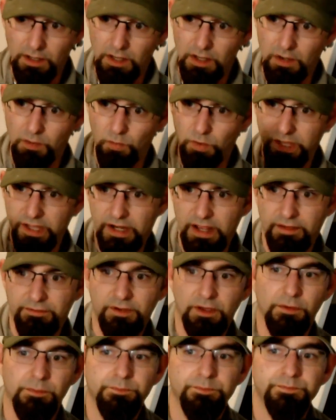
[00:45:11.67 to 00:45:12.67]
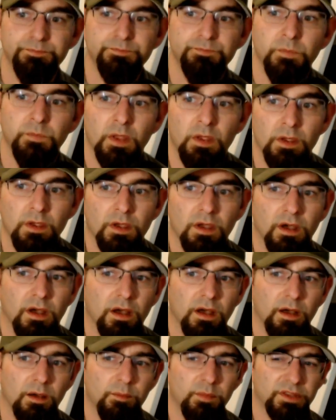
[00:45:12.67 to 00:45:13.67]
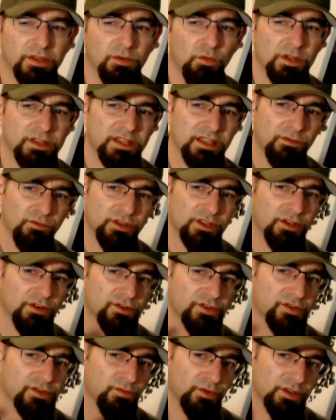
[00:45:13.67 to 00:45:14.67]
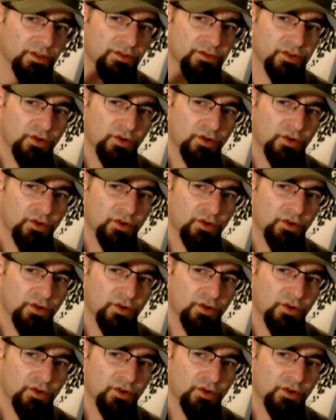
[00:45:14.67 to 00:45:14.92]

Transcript: week and a half ago. But the one thing with those